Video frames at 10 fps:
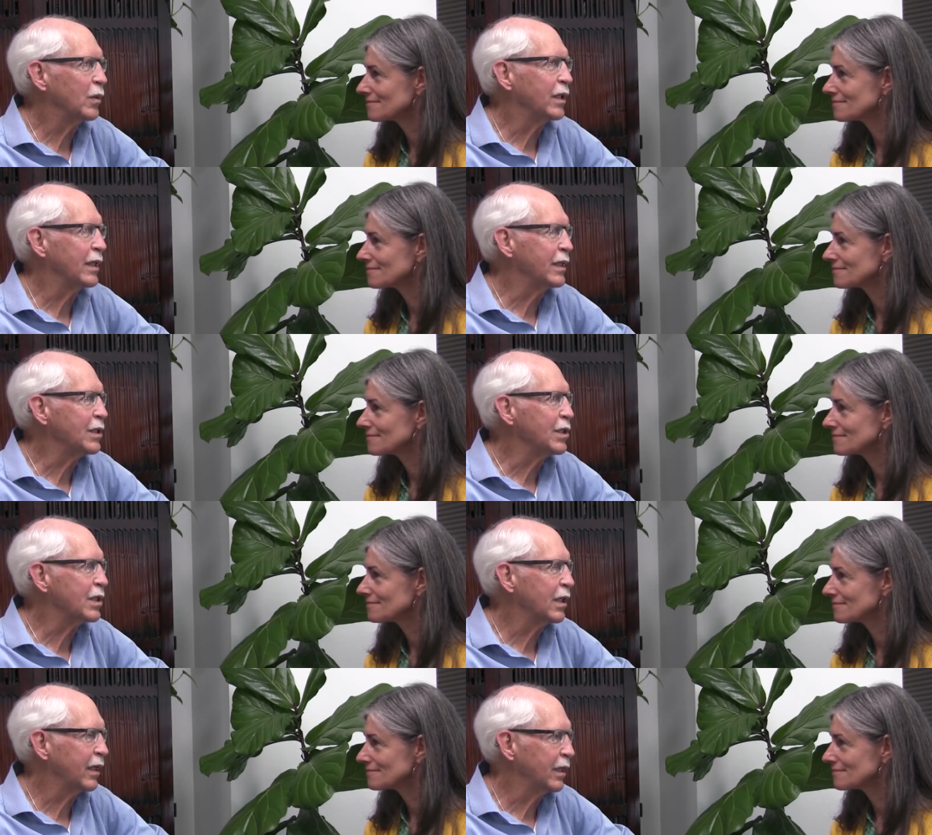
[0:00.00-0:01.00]
Speaker 1: with
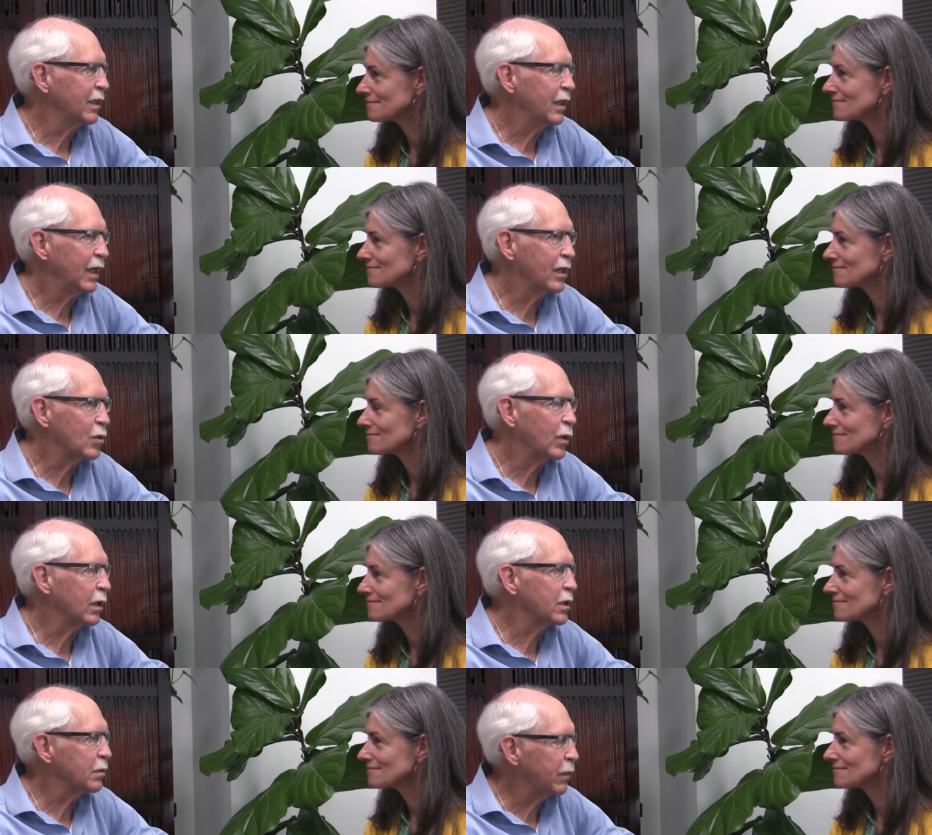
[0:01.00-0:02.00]
insight, as
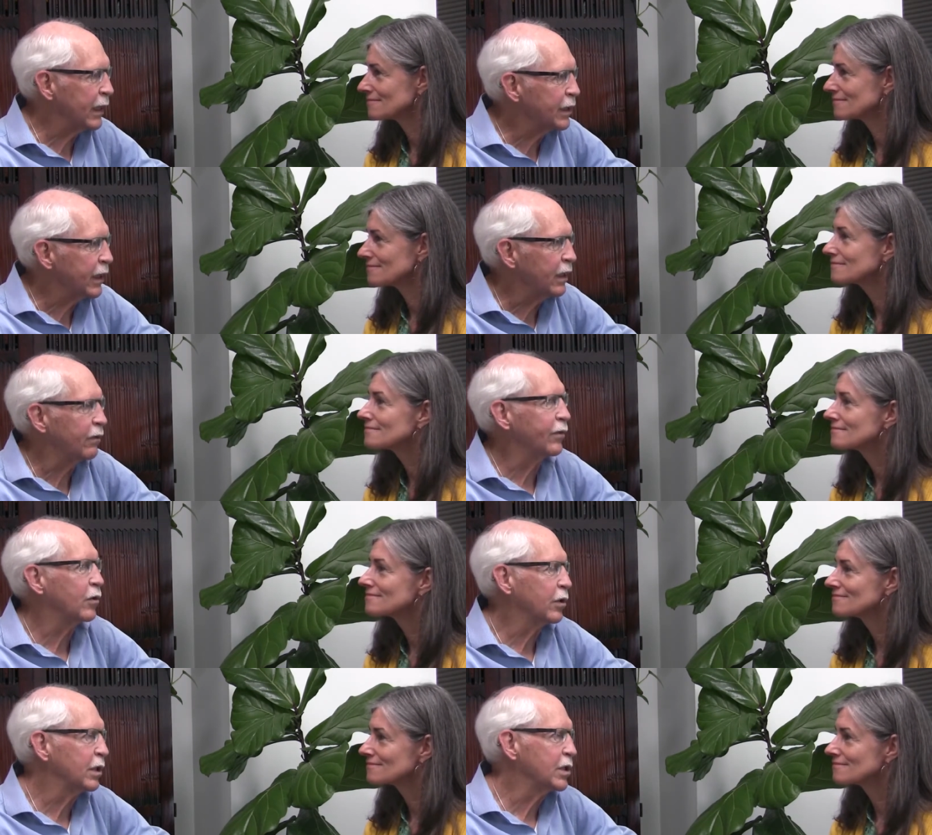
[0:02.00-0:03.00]
well as maintaining
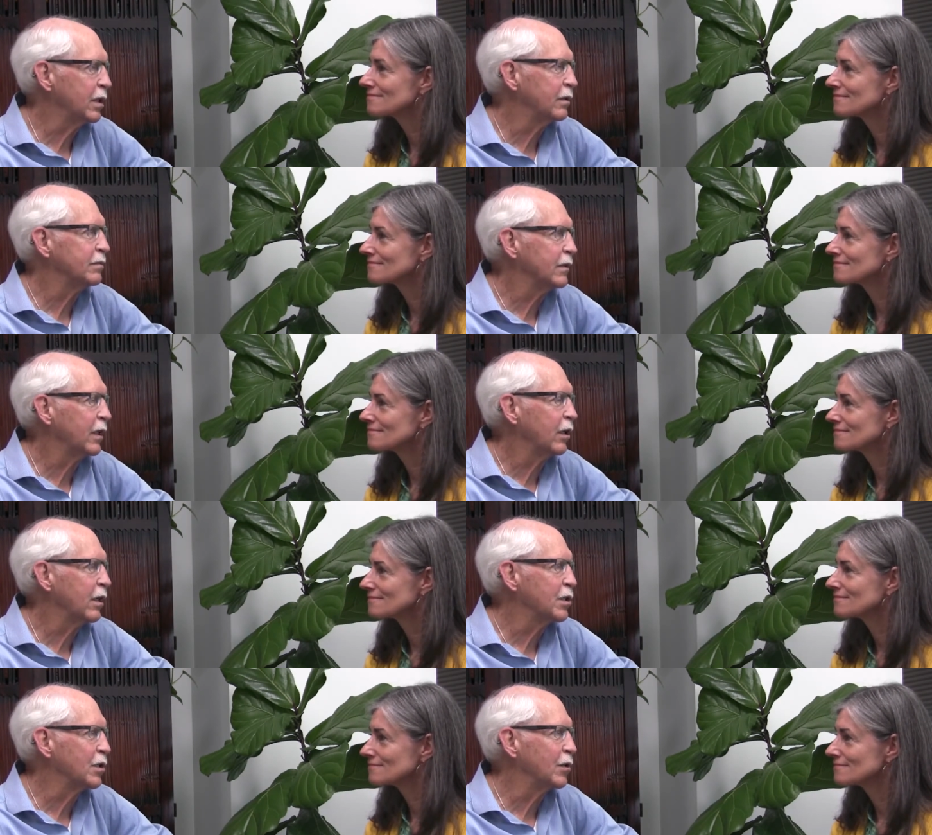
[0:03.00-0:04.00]
focus and
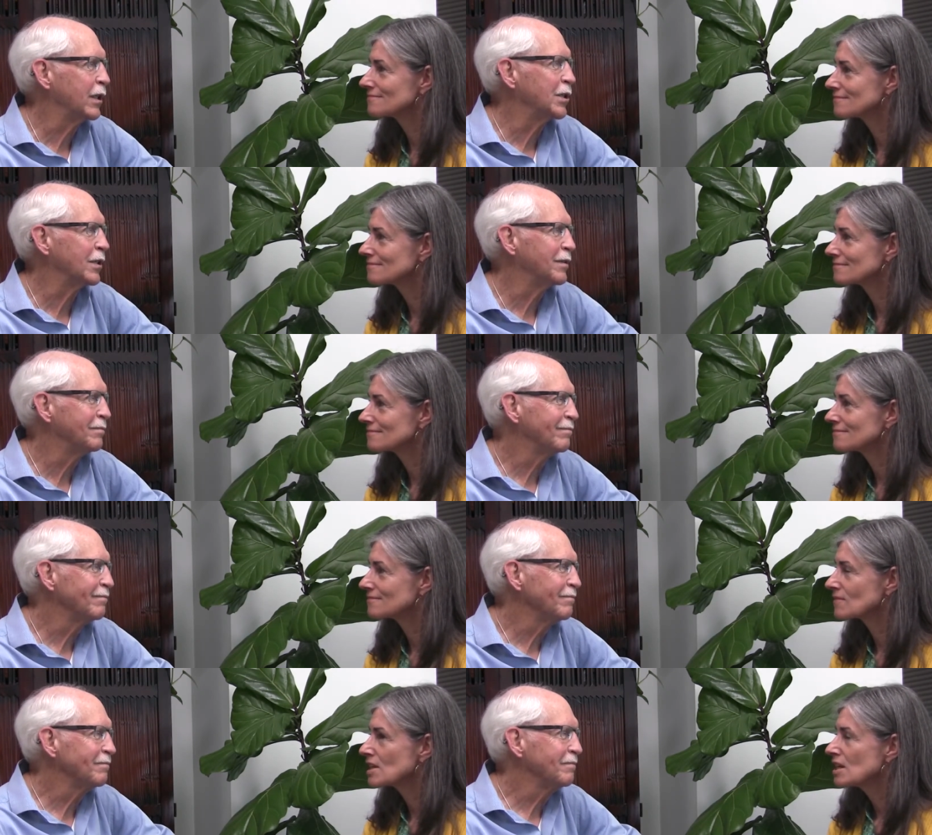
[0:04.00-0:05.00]
concentration.
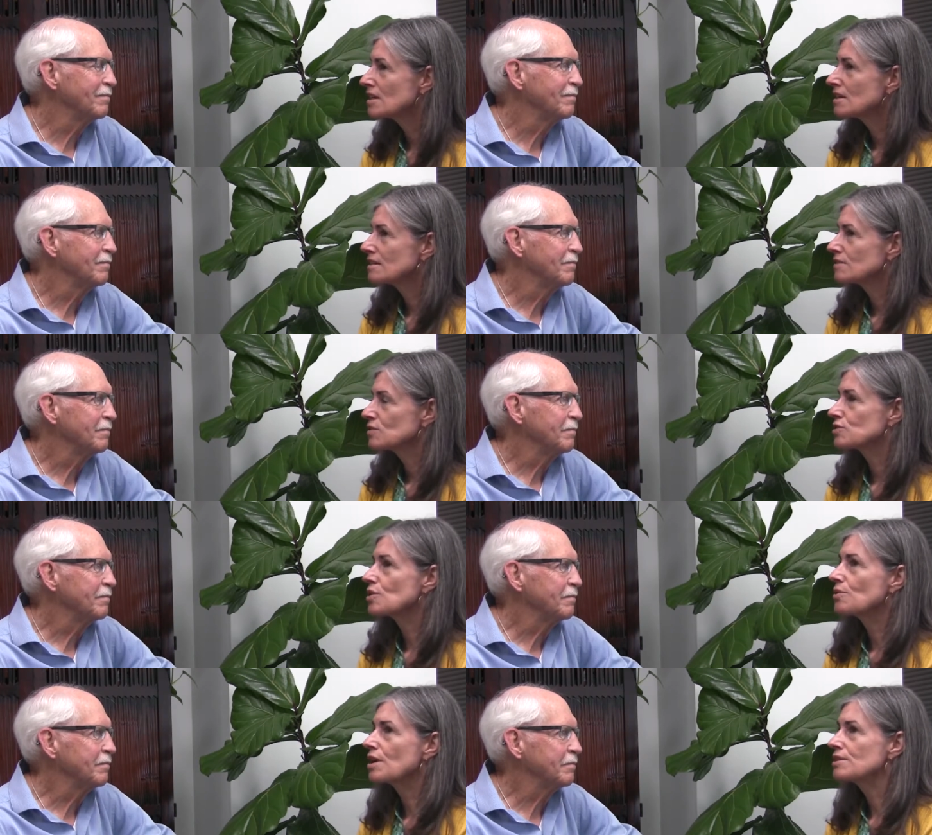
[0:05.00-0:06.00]

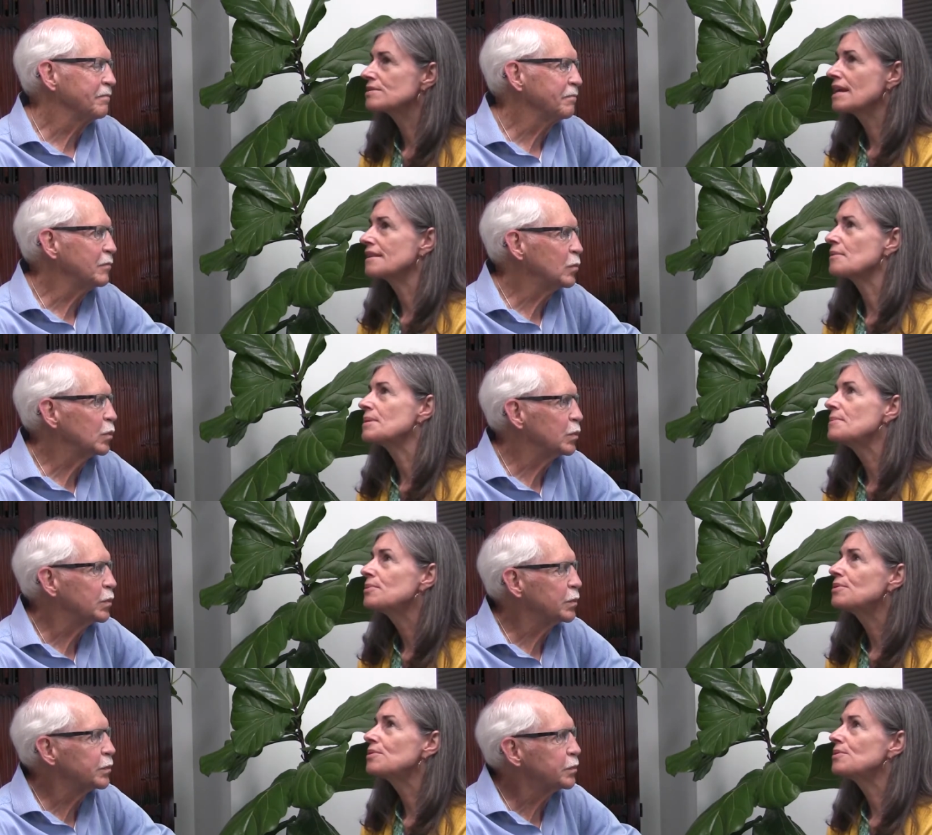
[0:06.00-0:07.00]
Speaker 2: So are you saying that
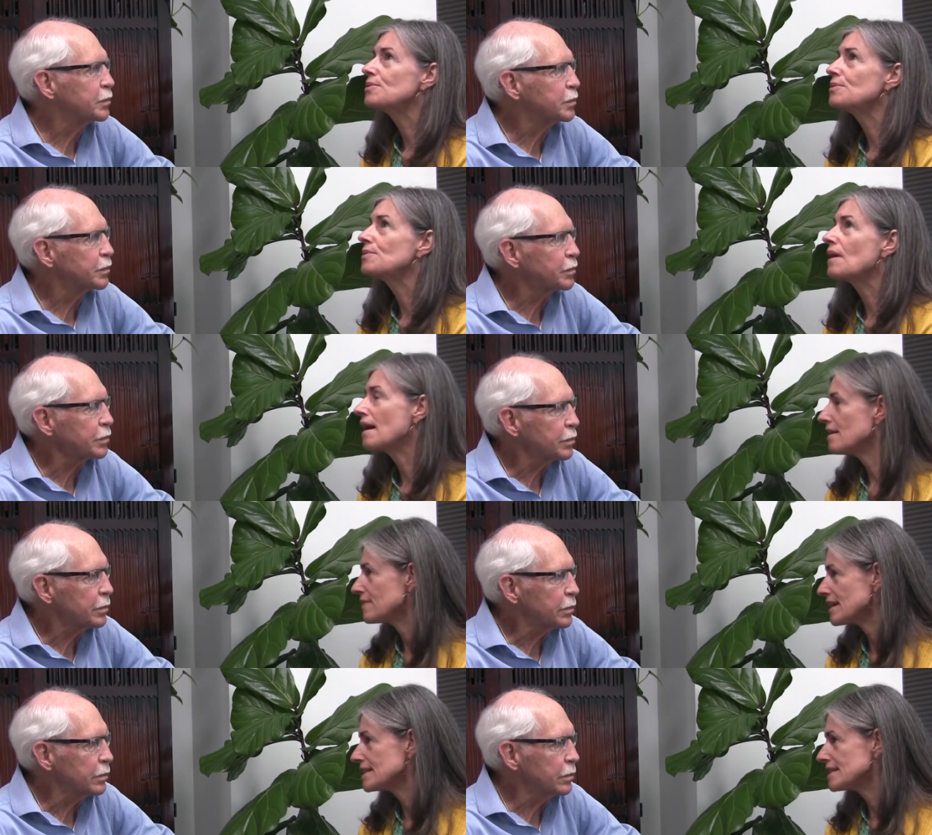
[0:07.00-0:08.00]
people who have
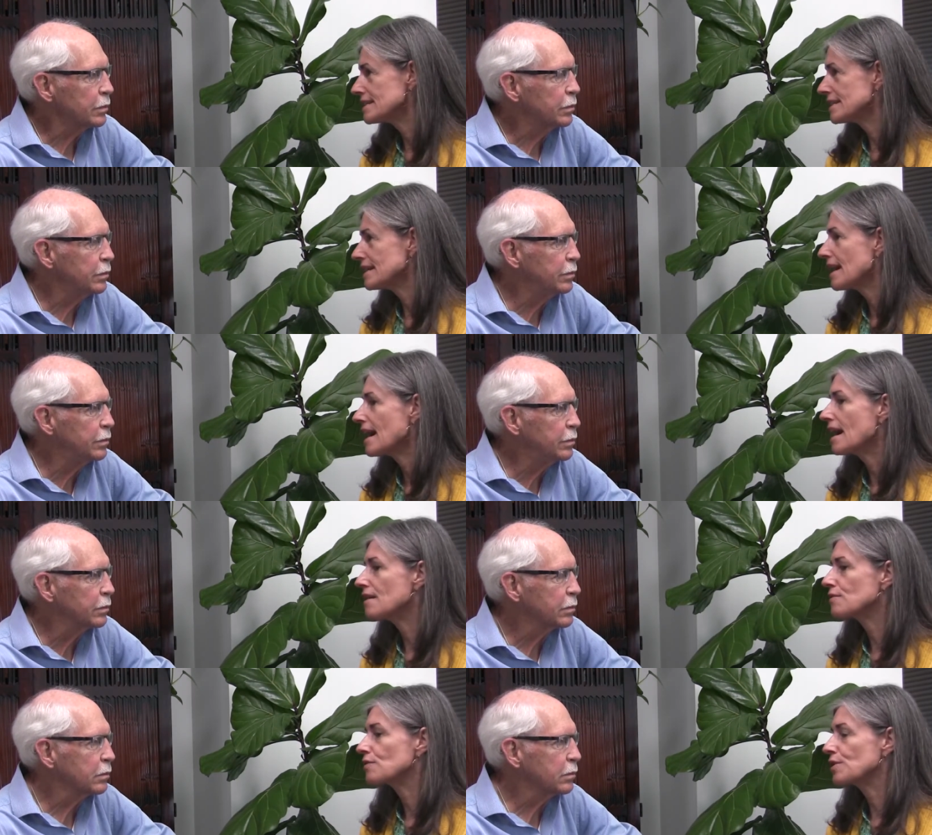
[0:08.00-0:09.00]
ADD
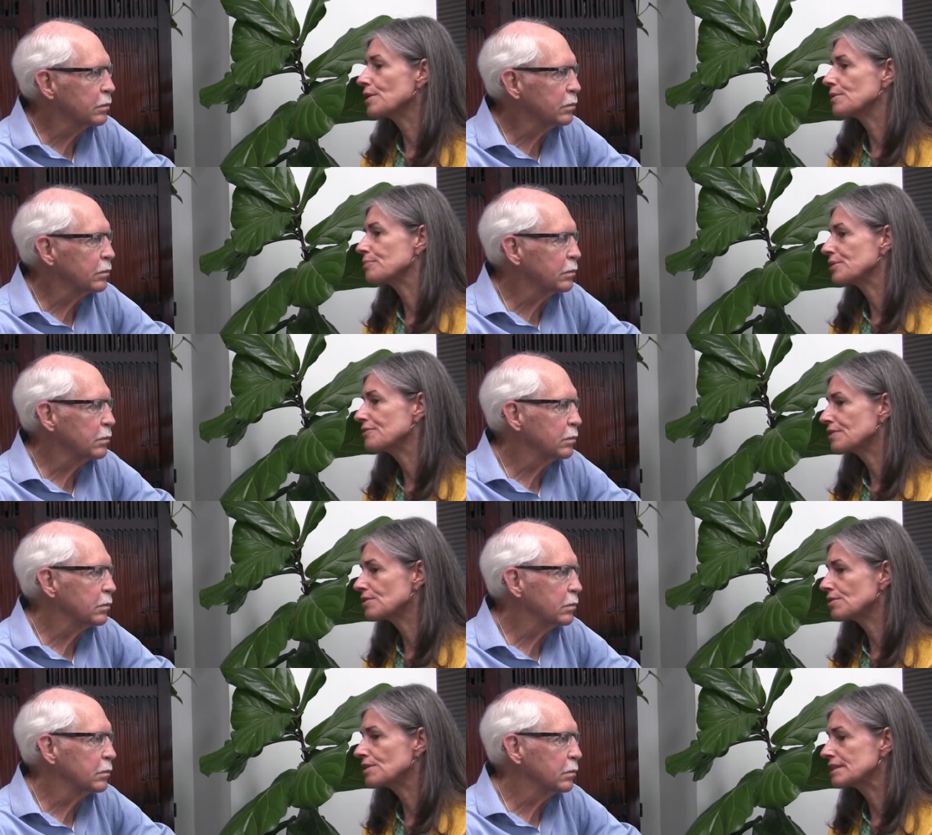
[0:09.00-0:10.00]
have their
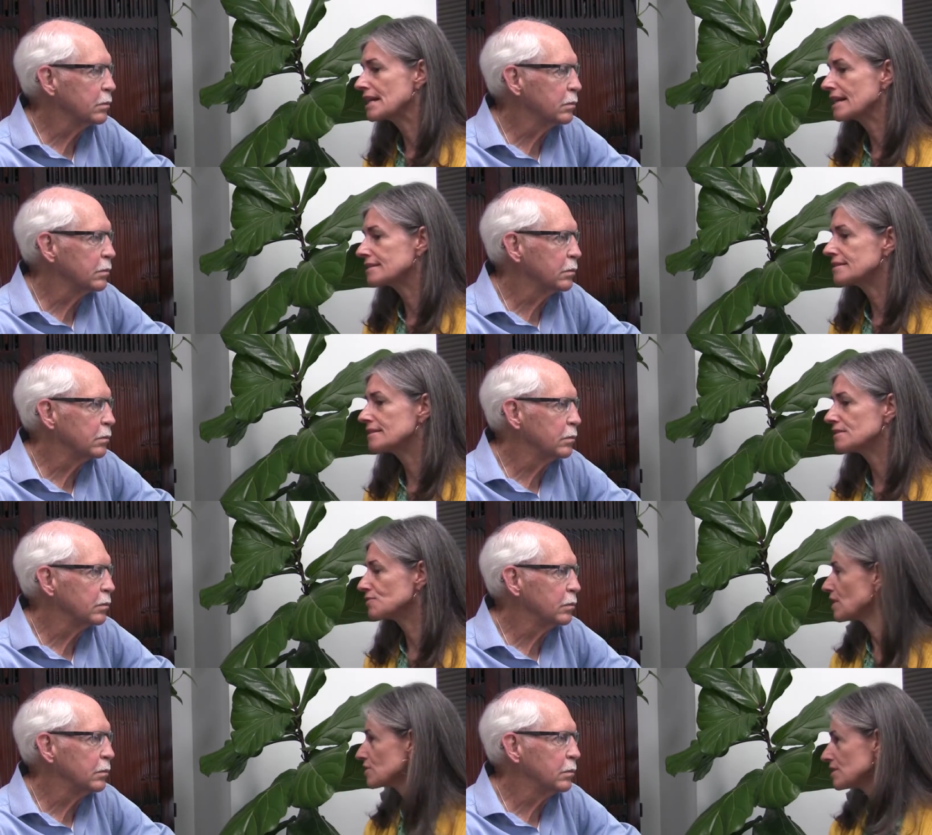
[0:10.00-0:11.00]
prefrontal cortex
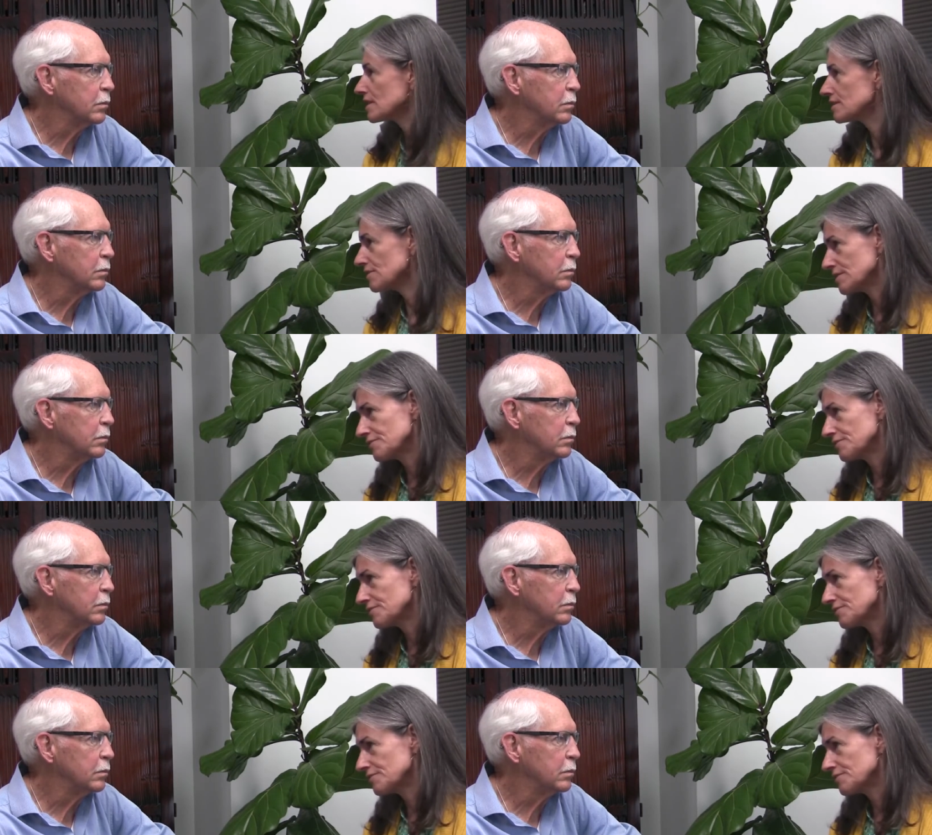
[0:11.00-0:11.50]
is functioning a little